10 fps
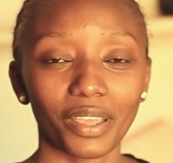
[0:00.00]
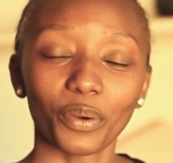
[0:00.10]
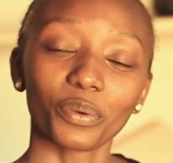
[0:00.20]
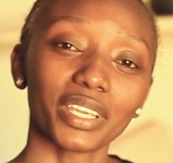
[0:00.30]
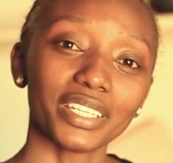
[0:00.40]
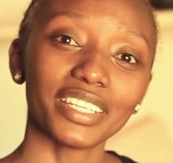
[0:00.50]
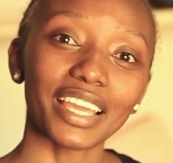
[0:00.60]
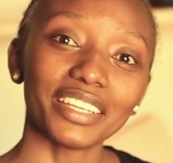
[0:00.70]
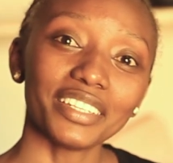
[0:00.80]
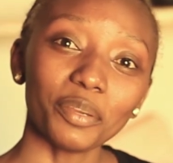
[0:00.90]
Okay, the
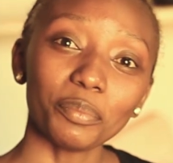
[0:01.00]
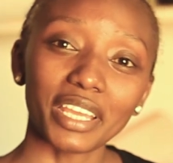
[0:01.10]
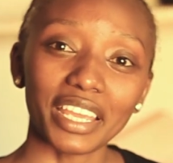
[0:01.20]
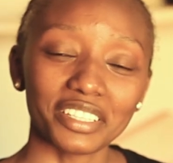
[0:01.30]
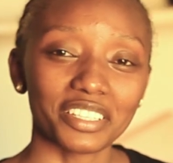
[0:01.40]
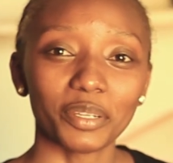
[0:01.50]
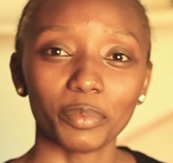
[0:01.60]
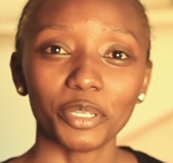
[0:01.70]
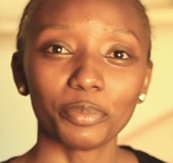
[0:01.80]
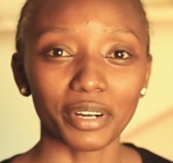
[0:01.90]
idea behind the name
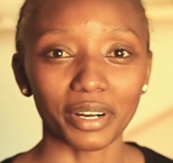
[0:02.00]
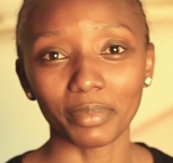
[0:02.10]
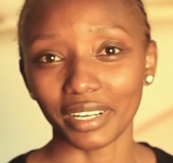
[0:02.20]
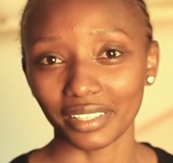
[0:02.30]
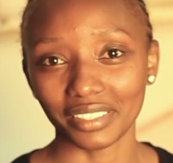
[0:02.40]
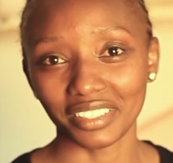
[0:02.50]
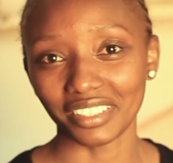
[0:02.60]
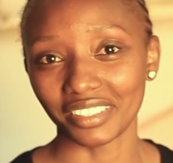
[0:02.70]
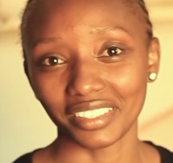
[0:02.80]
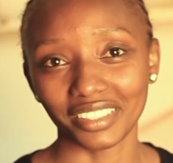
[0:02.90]
Libra Bags
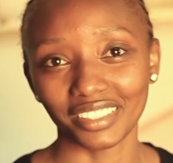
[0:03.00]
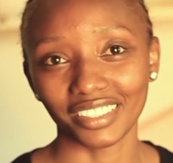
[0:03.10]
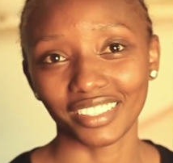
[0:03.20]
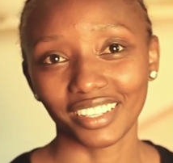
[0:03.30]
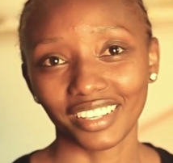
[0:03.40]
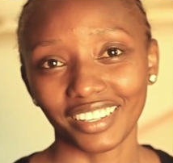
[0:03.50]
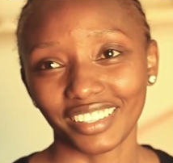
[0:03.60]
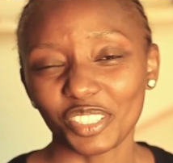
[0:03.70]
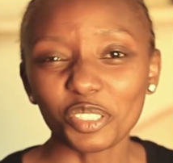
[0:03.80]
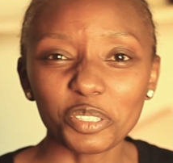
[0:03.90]
is
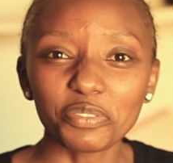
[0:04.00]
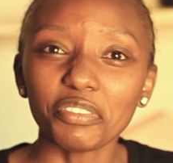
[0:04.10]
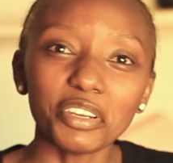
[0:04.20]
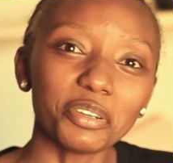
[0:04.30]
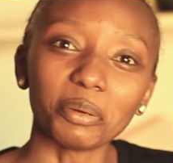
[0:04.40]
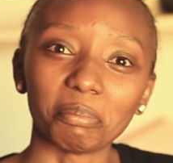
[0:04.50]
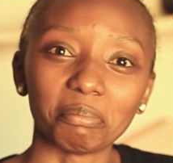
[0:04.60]
just freedom.